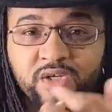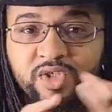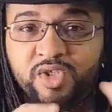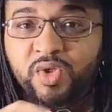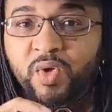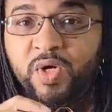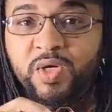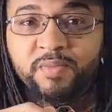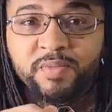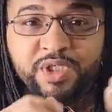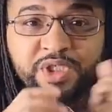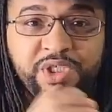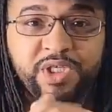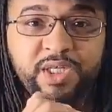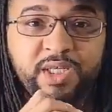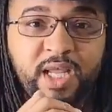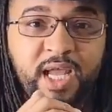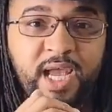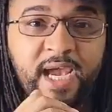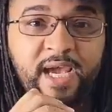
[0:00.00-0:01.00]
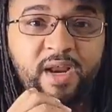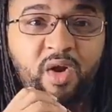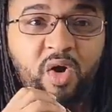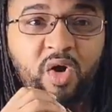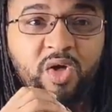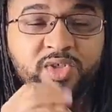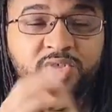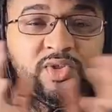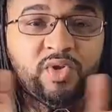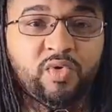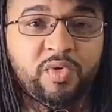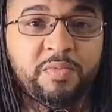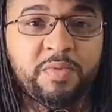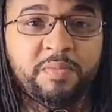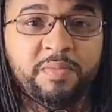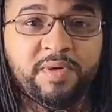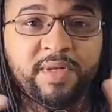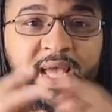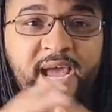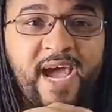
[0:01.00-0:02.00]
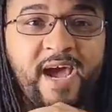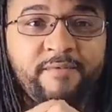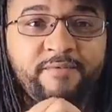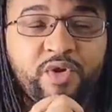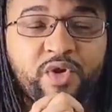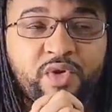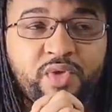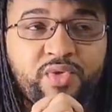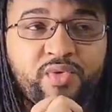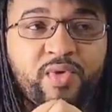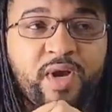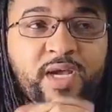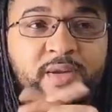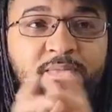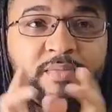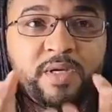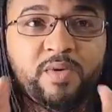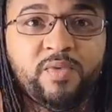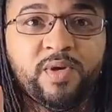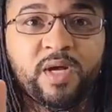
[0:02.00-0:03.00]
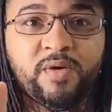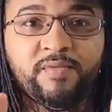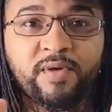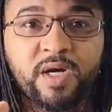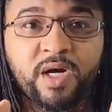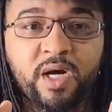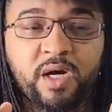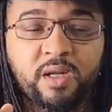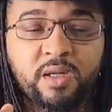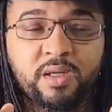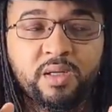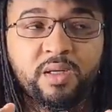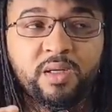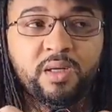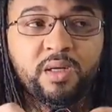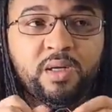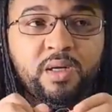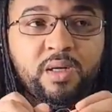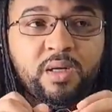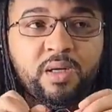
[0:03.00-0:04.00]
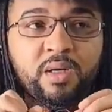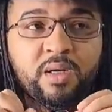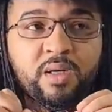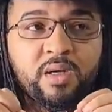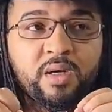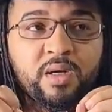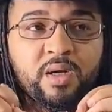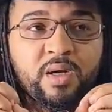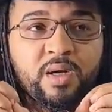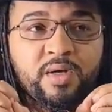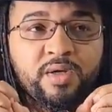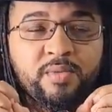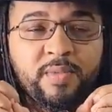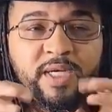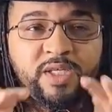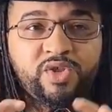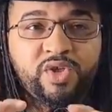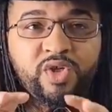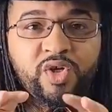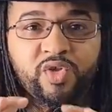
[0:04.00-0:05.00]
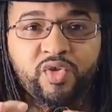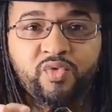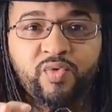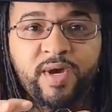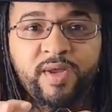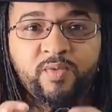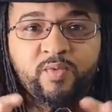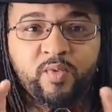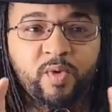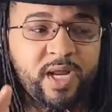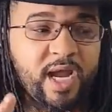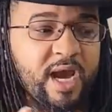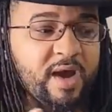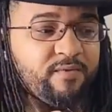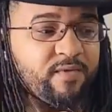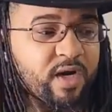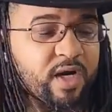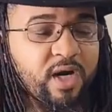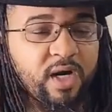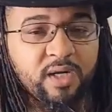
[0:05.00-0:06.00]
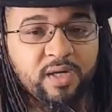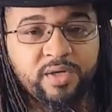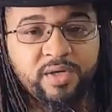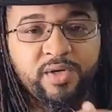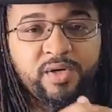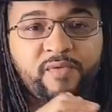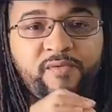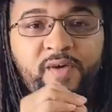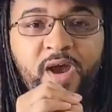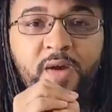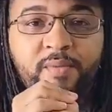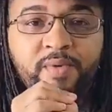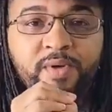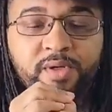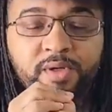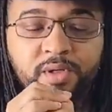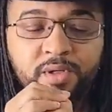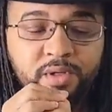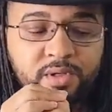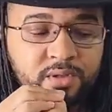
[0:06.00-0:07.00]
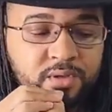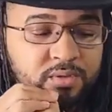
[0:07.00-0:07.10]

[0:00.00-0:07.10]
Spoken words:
your sewing machine. And also remember to have your thread be whatever color. You make sure your thread whatever color your fabric you're going to